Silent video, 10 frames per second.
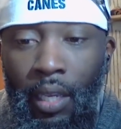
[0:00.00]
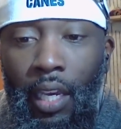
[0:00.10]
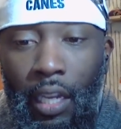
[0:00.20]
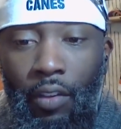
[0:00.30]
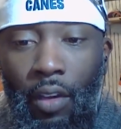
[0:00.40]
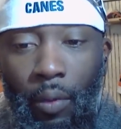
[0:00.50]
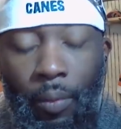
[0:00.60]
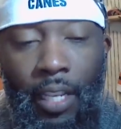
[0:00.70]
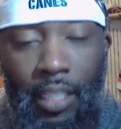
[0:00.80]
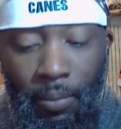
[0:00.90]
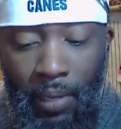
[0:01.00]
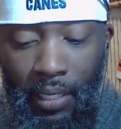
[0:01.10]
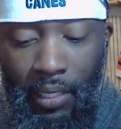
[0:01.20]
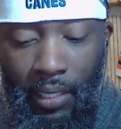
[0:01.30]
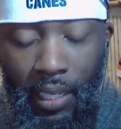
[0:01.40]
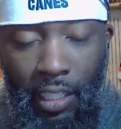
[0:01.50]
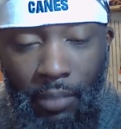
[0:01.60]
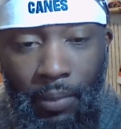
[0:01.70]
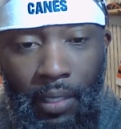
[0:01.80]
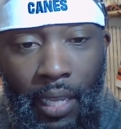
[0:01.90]
And if your resume tells
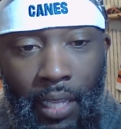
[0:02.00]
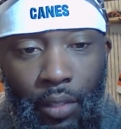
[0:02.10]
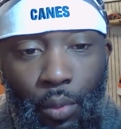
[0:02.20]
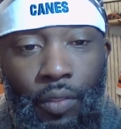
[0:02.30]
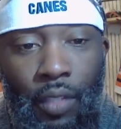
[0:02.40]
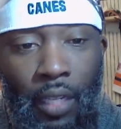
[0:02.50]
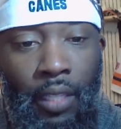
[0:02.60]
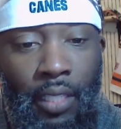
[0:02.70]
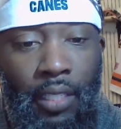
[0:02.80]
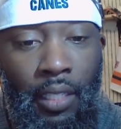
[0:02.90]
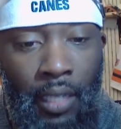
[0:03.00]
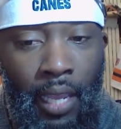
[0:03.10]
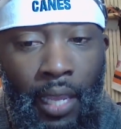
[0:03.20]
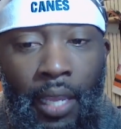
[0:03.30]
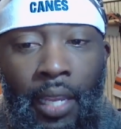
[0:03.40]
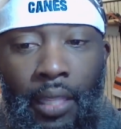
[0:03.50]
me that you've done this and that,